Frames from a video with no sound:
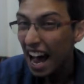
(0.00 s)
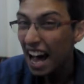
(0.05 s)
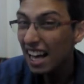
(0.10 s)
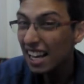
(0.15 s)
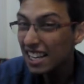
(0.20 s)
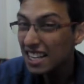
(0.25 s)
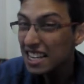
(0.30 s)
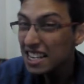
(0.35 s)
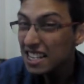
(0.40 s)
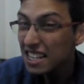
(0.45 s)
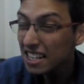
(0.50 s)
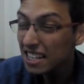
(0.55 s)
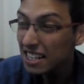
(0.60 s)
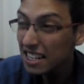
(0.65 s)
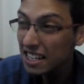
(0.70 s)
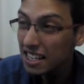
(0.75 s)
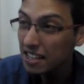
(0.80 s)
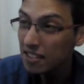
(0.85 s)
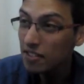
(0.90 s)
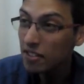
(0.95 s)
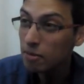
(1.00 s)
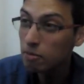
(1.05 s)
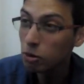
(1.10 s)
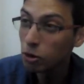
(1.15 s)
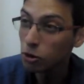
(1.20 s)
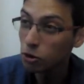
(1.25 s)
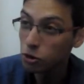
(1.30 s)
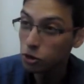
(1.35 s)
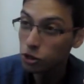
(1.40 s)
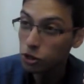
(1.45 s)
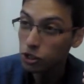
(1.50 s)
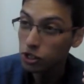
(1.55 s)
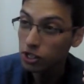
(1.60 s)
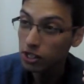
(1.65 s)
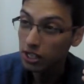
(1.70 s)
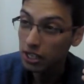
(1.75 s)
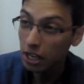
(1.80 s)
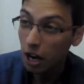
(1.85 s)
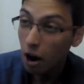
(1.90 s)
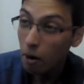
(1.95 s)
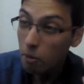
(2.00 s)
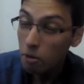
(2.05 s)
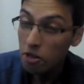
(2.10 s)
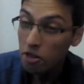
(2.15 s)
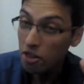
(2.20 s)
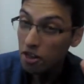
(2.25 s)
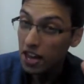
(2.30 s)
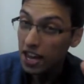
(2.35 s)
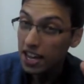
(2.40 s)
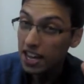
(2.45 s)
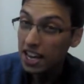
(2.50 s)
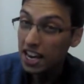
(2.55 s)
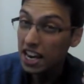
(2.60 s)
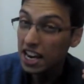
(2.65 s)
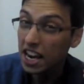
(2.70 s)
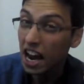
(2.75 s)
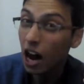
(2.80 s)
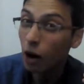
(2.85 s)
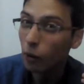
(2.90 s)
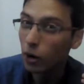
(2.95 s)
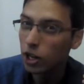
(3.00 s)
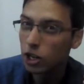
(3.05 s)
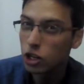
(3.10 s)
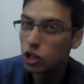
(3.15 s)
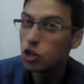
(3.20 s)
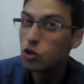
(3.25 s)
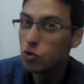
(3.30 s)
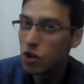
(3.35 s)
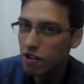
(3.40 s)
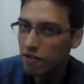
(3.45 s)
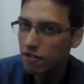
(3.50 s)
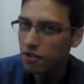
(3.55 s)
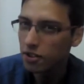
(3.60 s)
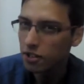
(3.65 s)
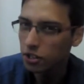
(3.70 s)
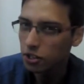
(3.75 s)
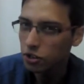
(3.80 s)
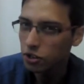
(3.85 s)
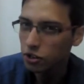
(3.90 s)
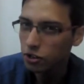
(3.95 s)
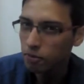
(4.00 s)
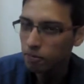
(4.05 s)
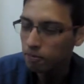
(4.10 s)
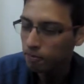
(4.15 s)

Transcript: are literally the most common thing in our universe.